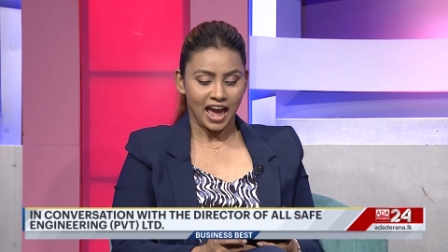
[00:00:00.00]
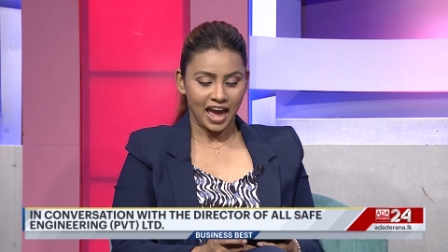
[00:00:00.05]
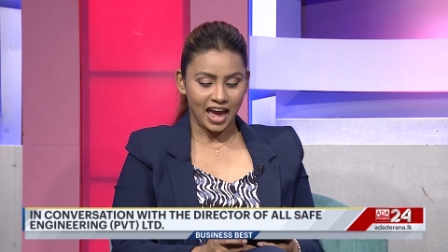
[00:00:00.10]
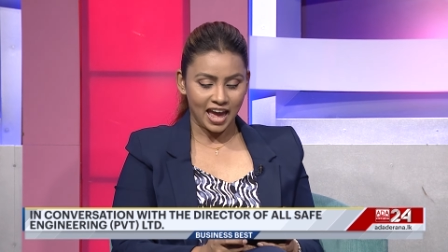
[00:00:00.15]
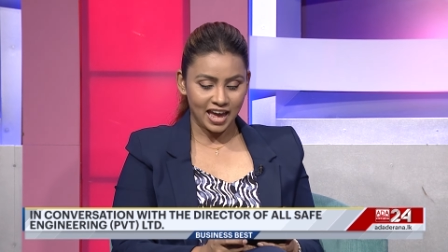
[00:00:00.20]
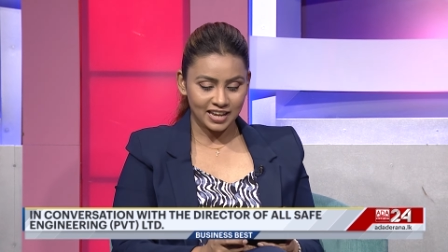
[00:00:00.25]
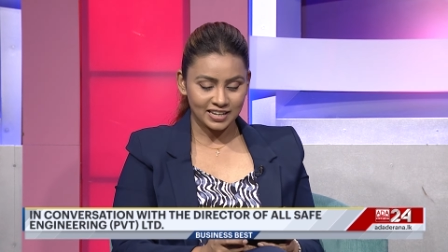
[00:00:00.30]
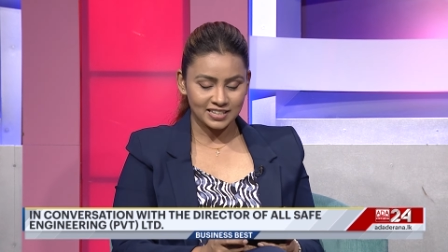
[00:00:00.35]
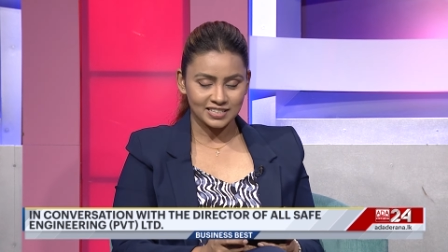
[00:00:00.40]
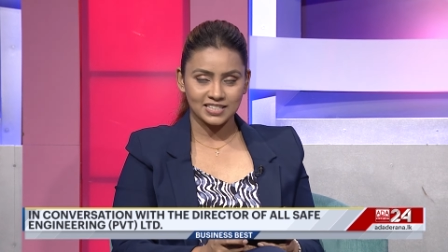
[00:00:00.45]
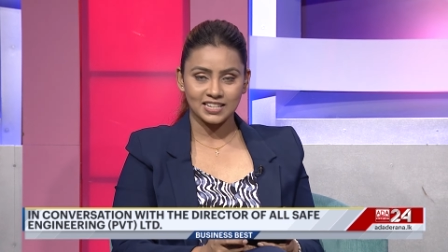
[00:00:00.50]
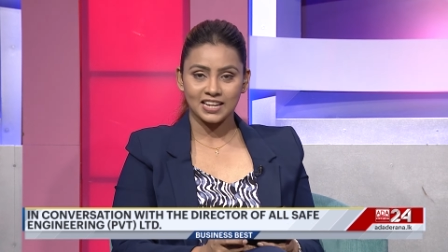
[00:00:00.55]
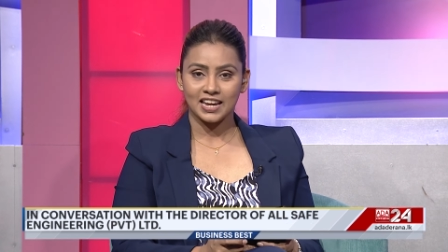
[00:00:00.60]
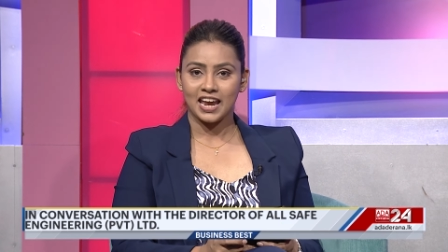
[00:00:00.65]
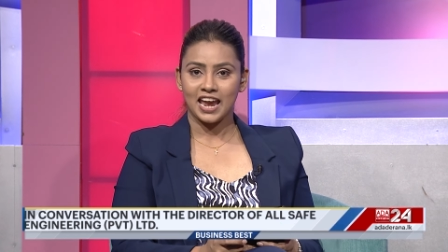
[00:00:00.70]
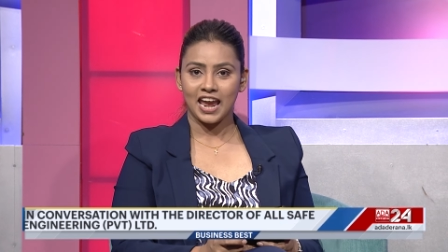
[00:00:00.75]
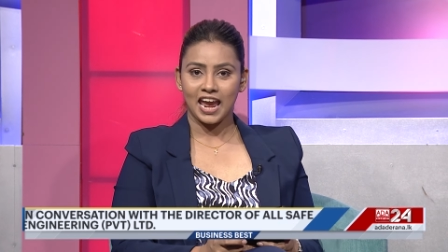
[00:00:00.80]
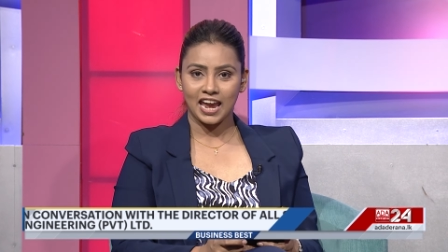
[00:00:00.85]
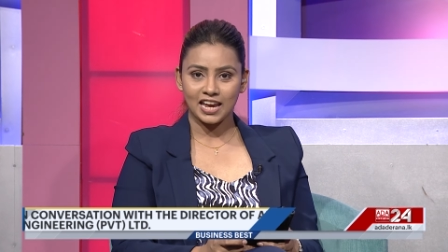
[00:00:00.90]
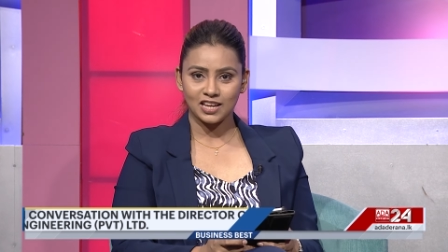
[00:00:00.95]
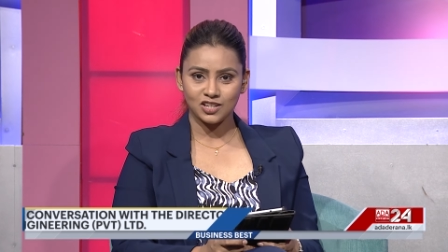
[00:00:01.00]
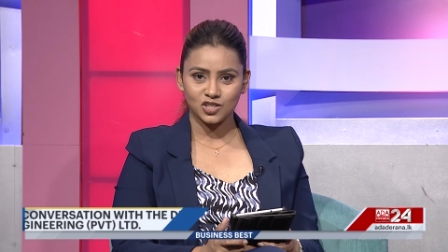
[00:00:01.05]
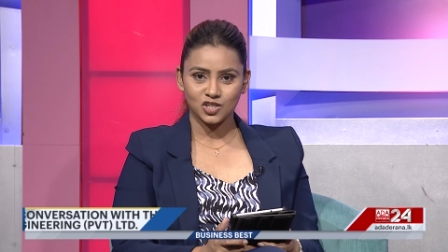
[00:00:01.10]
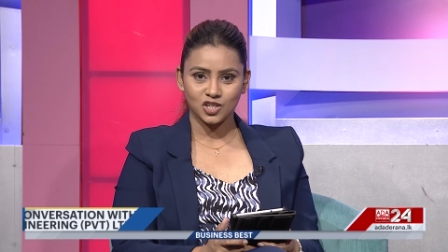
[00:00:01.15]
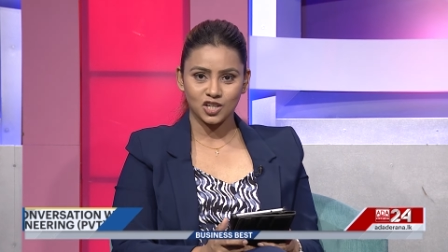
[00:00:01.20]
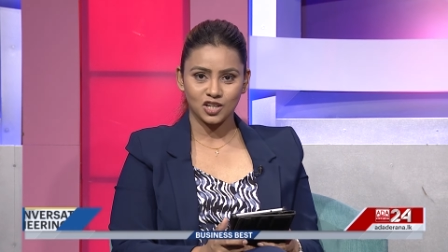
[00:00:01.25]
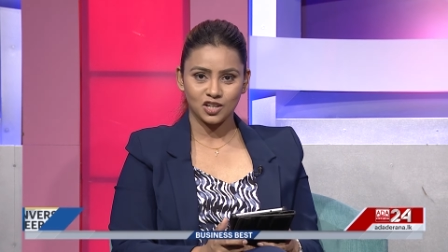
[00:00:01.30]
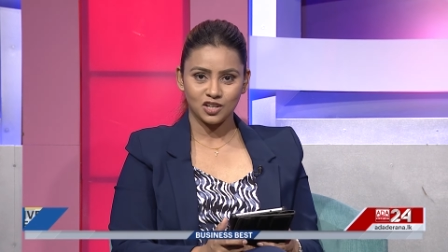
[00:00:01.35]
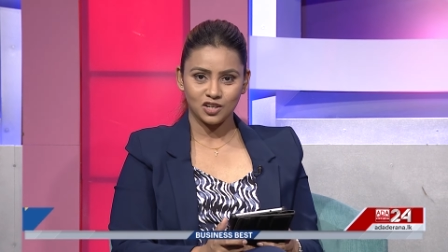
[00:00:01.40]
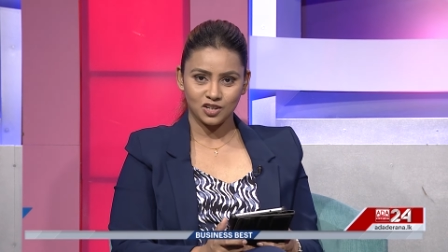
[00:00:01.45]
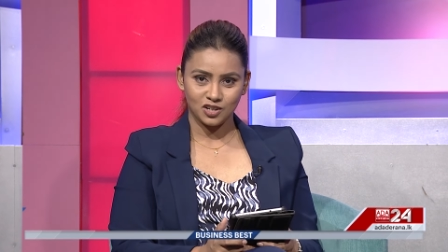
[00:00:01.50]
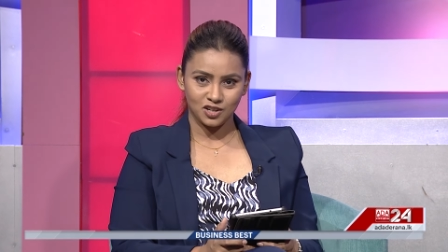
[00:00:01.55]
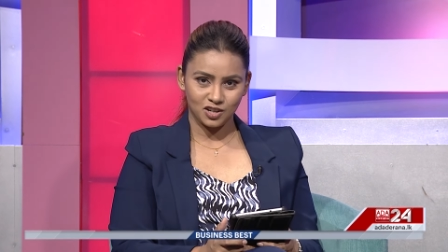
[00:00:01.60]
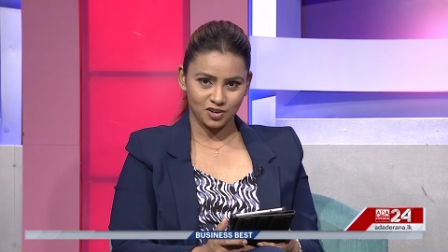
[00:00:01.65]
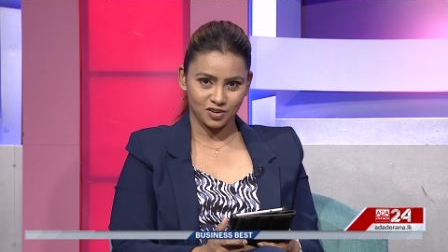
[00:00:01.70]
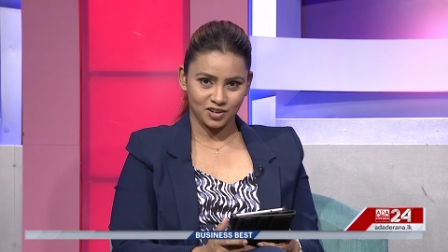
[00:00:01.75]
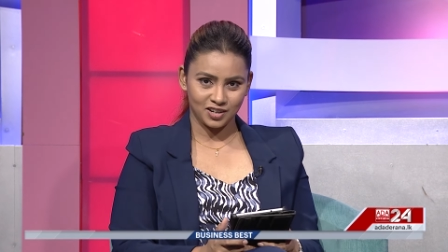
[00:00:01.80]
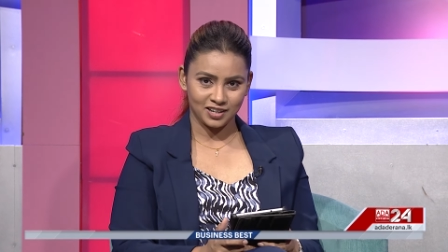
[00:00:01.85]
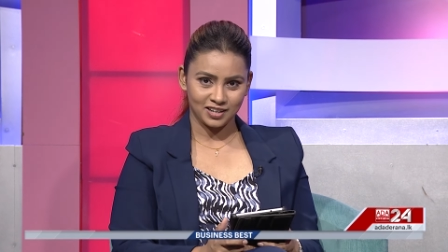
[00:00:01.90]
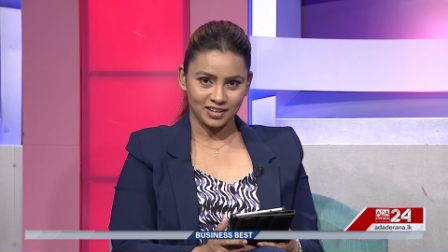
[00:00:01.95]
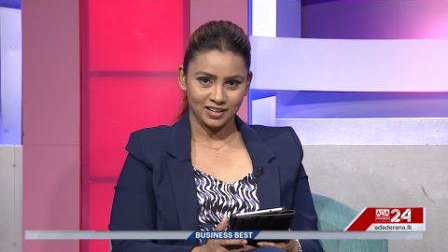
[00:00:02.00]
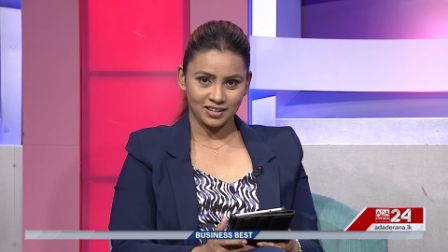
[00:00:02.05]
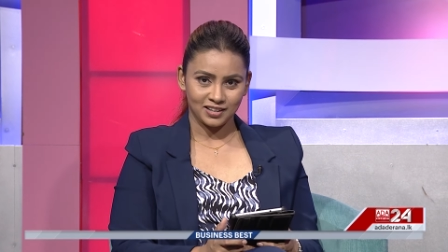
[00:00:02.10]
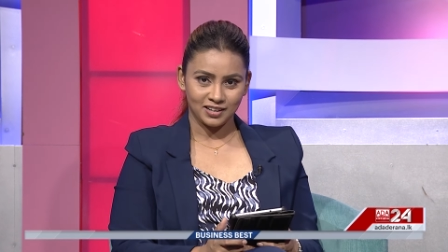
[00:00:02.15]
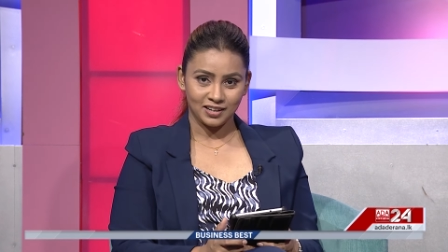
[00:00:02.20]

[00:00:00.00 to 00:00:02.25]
and engineering.